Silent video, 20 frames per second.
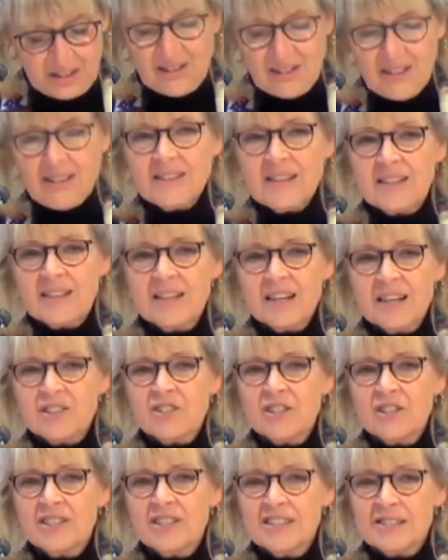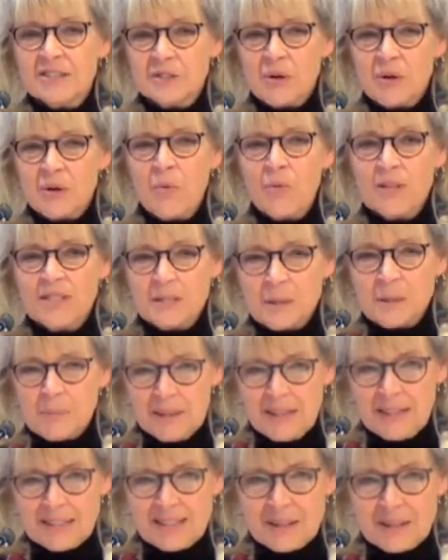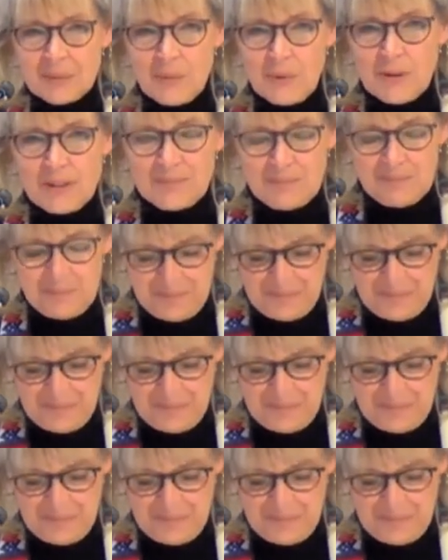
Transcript: And the connection isn't always a pleasant one.